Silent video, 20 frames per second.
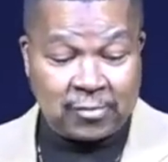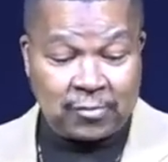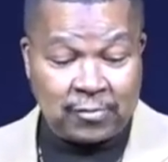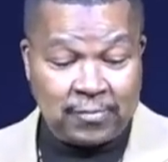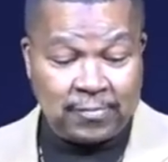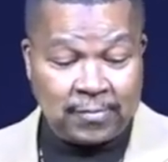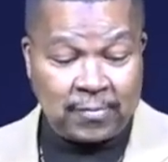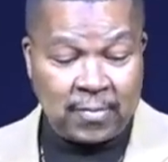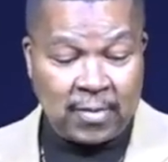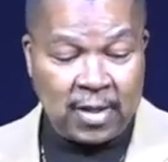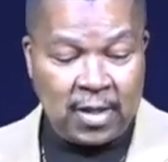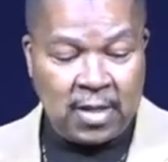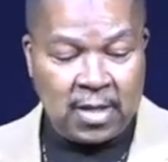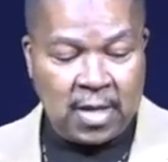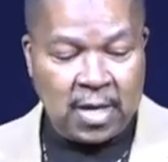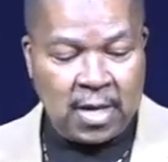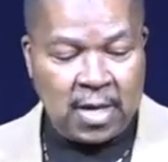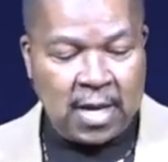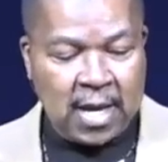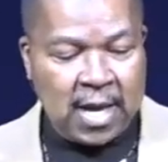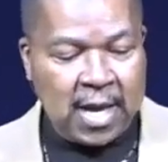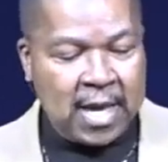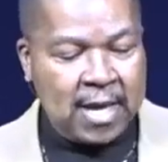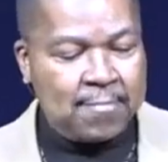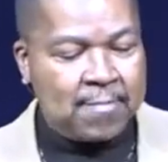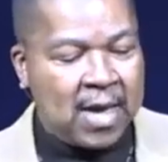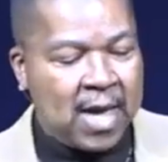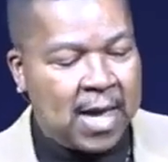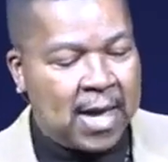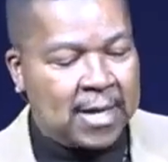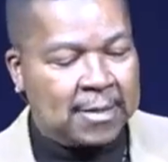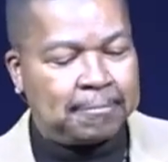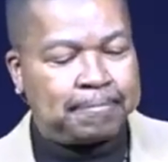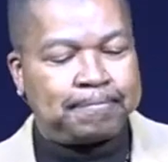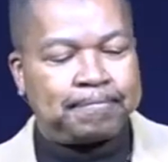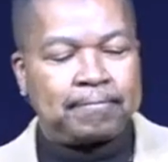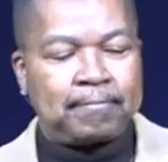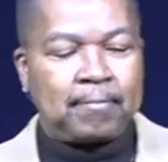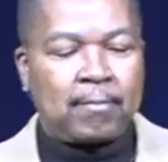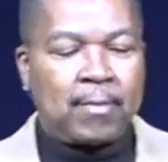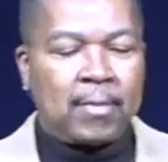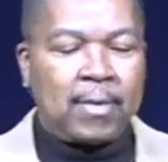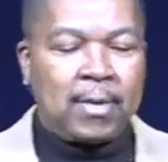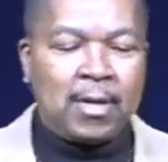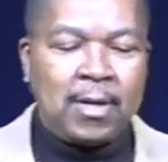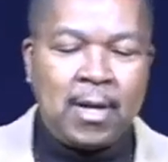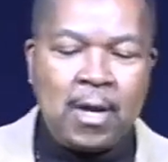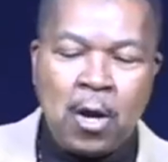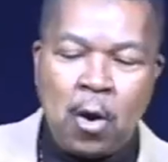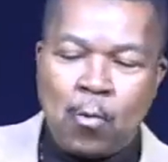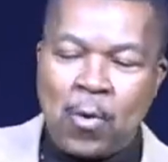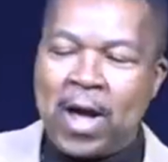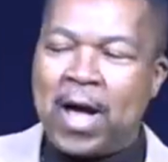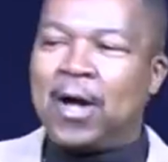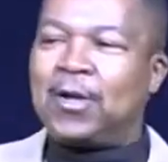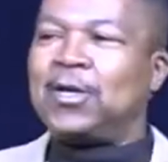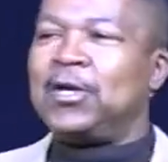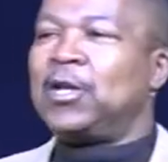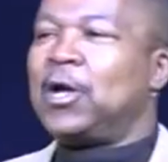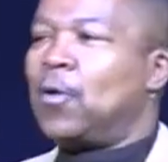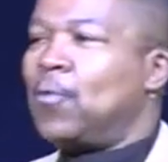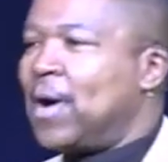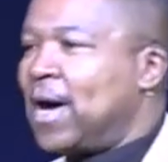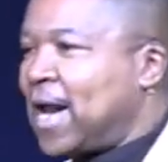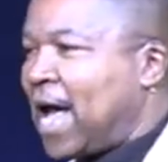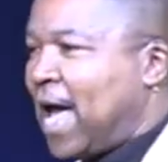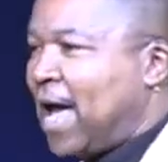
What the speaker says: Yes, sir. Amen. Well, you know what?